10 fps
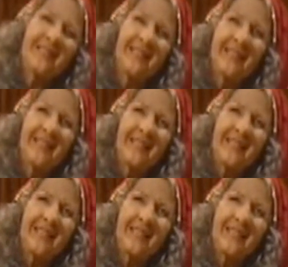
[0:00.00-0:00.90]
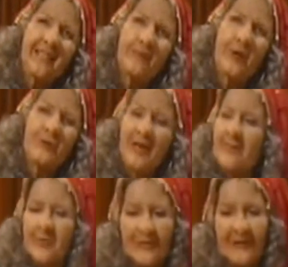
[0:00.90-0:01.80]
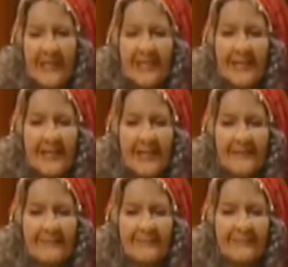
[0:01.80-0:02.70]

but it won't come to her easily.